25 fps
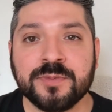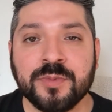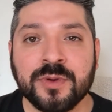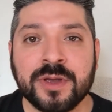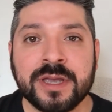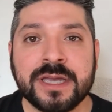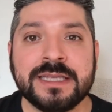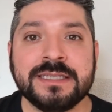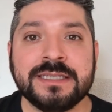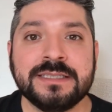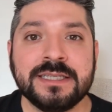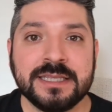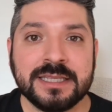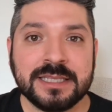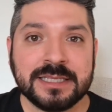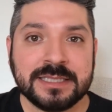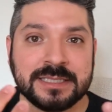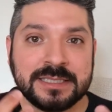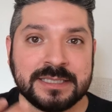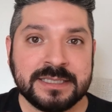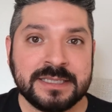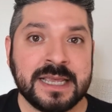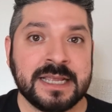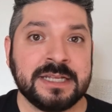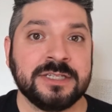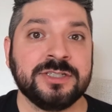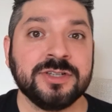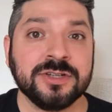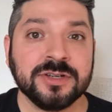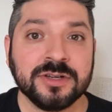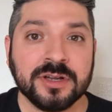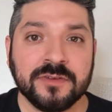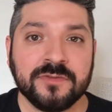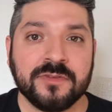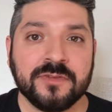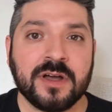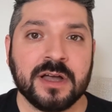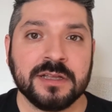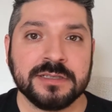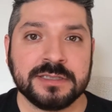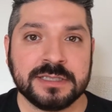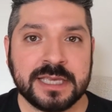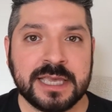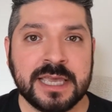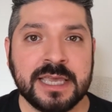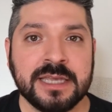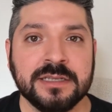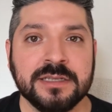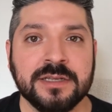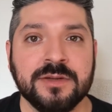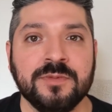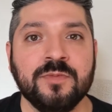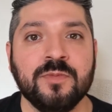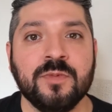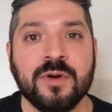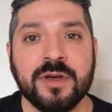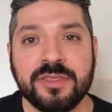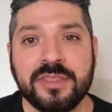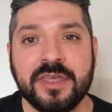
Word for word: to bring into the center of God's kingdom,